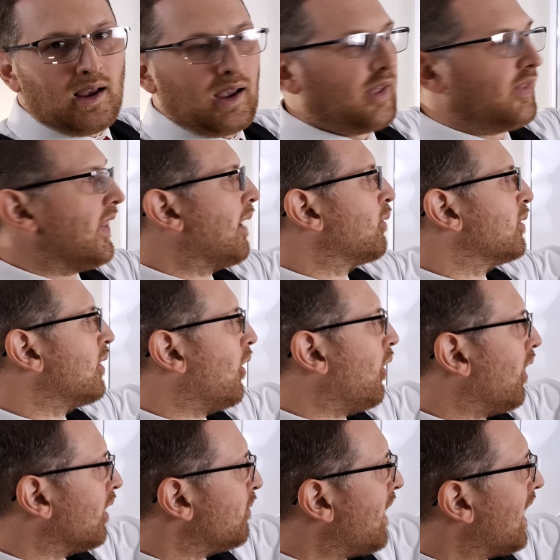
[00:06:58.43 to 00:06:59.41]
and that would
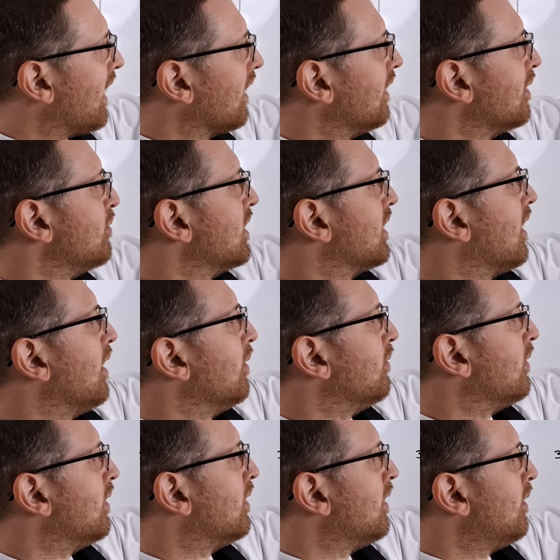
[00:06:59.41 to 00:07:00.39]
automatically
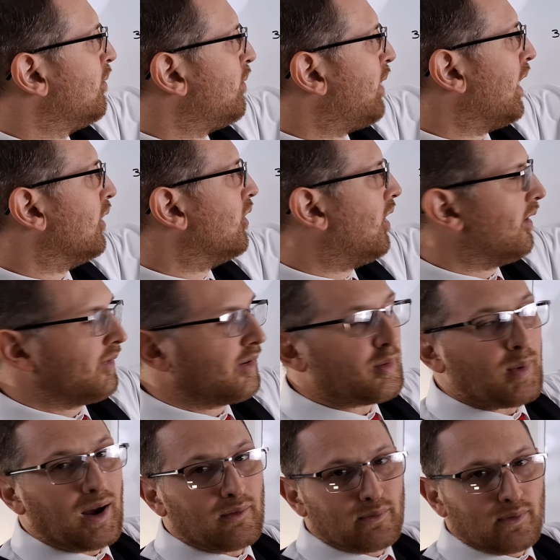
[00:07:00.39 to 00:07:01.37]
become paid off in
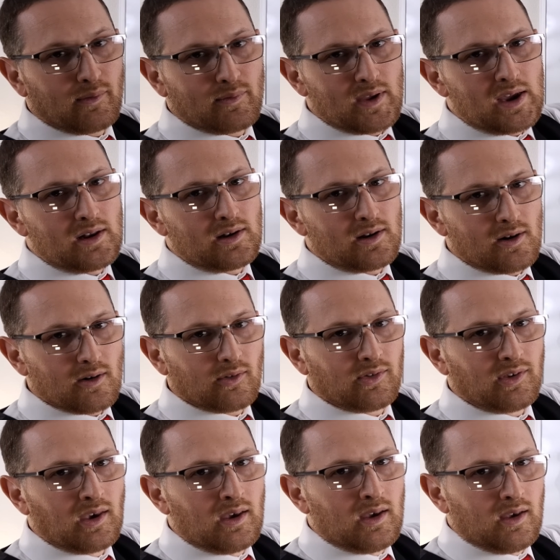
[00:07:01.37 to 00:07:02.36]
about 15
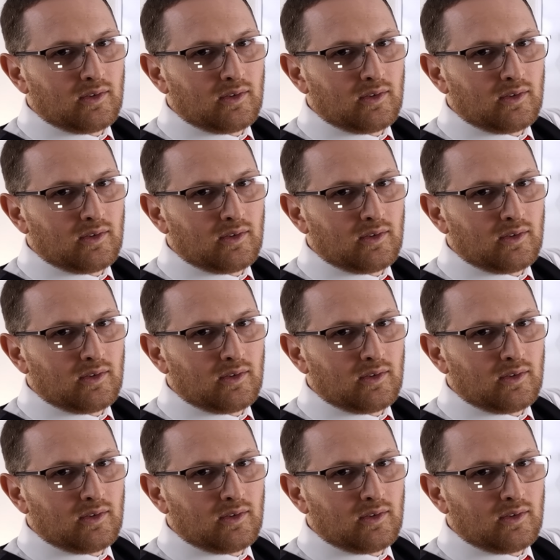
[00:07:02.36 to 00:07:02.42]
years.